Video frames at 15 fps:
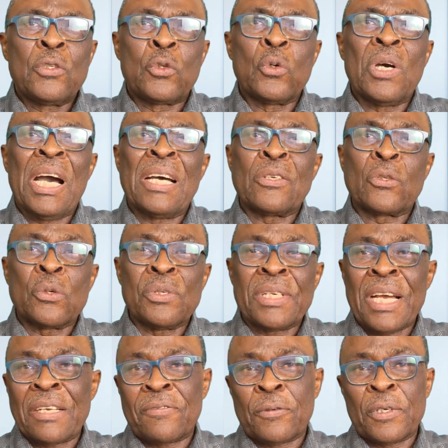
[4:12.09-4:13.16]
to handle
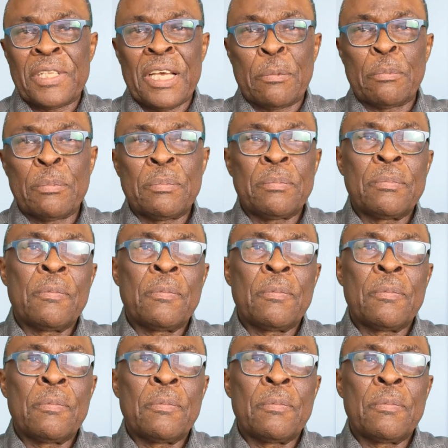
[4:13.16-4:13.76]
that for them.